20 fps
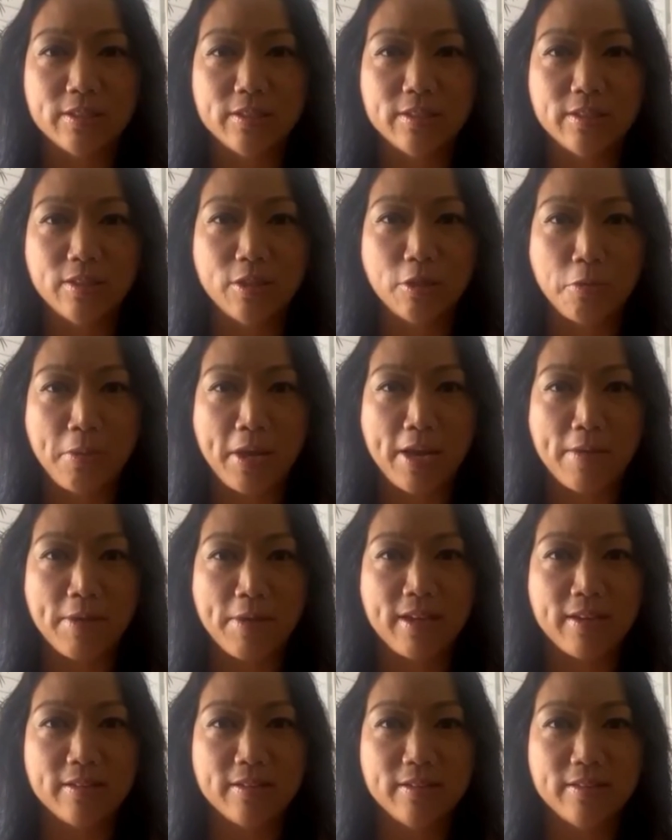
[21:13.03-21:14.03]
her
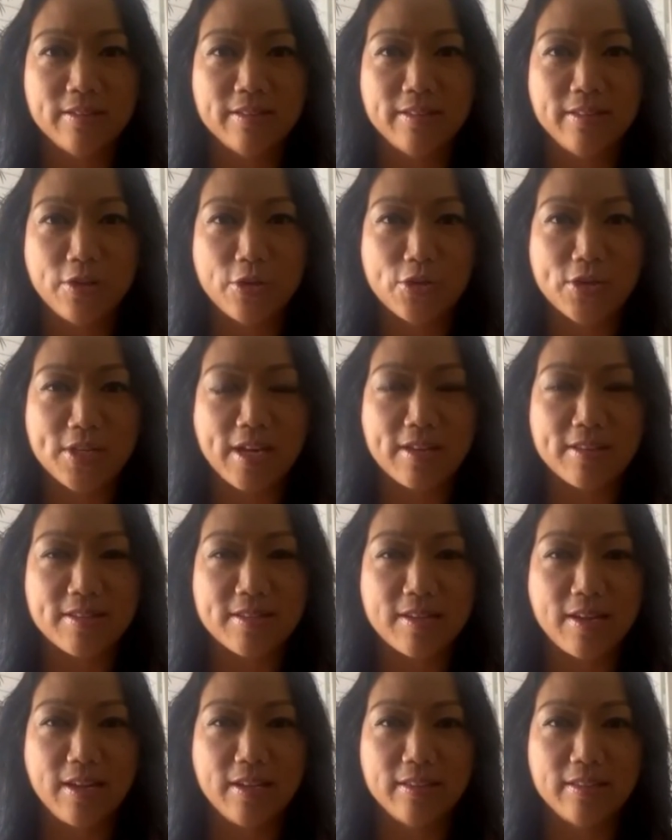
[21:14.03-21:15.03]
baby, her second son.